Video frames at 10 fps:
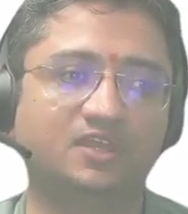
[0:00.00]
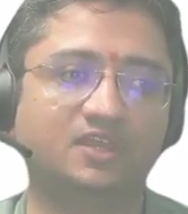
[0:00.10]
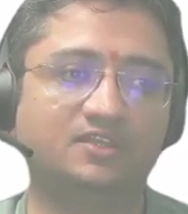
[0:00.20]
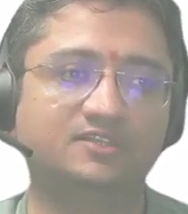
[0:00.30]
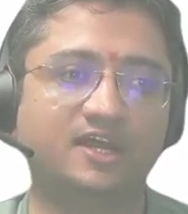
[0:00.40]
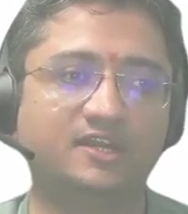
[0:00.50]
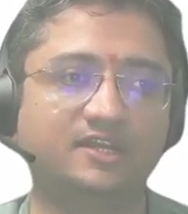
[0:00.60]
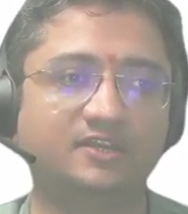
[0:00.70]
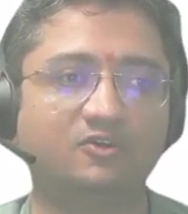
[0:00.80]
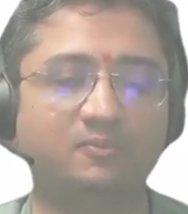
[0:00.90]

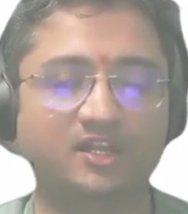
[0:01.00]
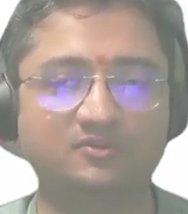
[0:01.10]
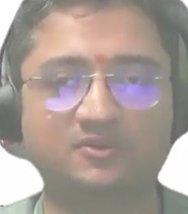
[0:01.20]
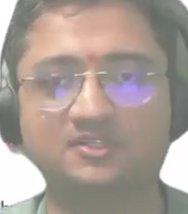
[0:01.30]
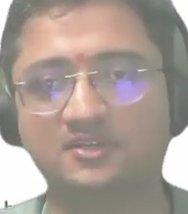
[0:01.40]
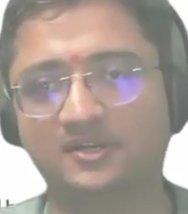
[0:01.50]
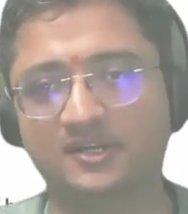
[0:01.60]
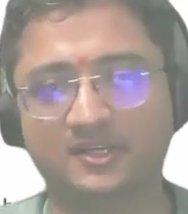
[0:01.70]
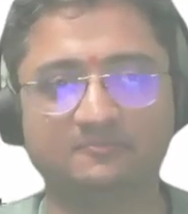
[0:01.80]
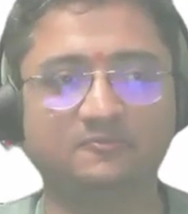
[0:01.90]
starting your Pathways
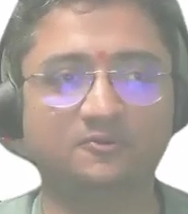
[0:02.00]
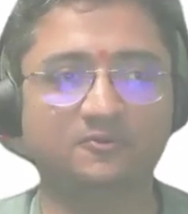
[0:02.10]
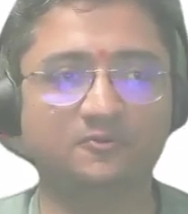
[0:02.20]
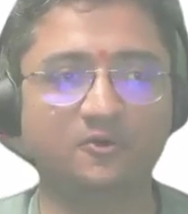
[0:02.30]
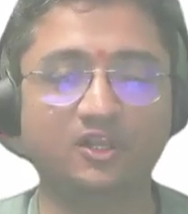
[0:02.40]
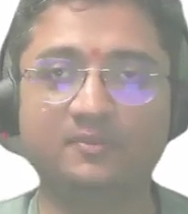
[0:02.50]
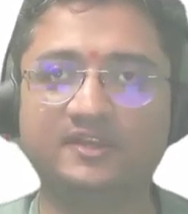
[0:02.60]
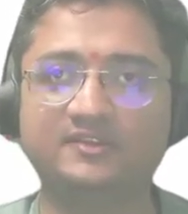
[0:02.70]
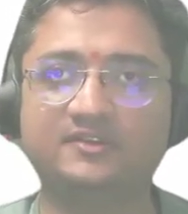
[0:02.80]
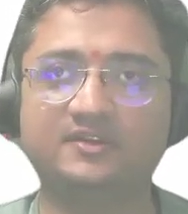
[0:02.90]
journey. So all the
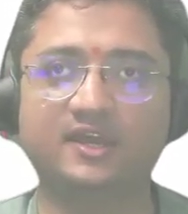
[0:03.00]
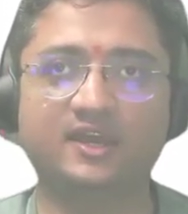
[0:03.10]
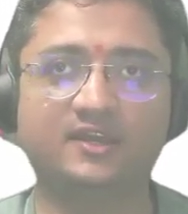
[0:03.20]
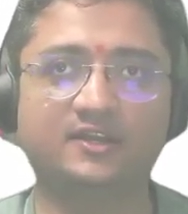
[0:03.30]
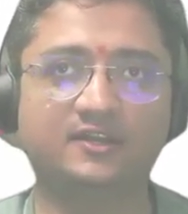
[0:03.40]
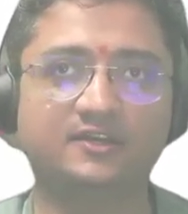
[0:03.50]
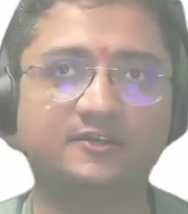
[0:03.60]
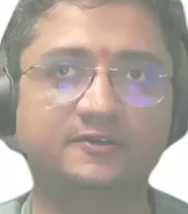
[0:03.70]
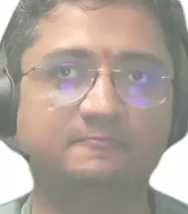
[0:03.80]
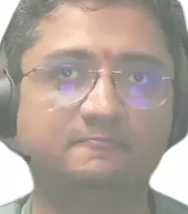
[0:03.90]
best, and
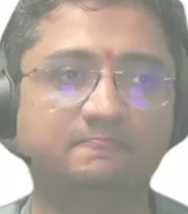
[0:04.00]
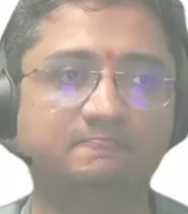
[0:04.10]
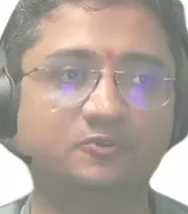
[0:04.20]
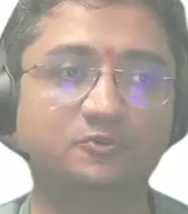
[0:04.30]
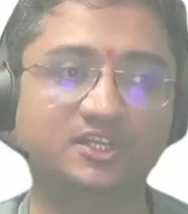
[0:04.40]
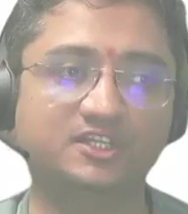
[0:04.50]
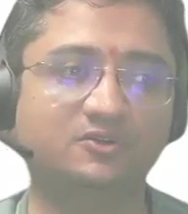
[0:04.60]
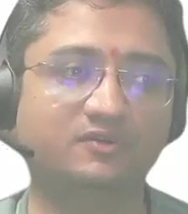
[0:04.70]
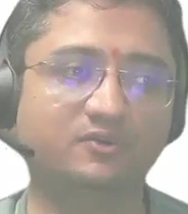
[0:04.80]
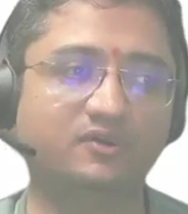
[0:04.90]
do reach
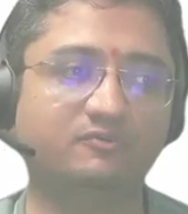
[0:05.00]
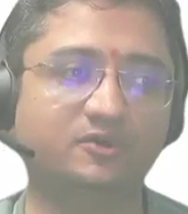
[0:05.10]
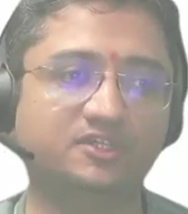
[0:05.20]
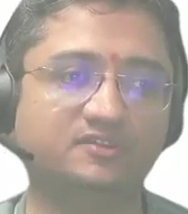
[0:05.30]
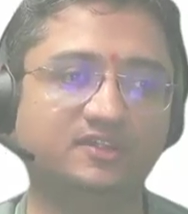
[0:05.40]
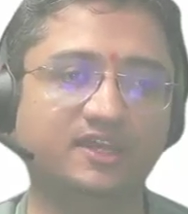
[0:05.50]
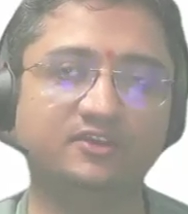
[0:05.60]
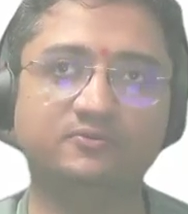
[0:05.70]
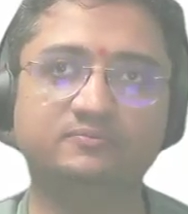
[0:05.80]
out if you have questions. Thank you.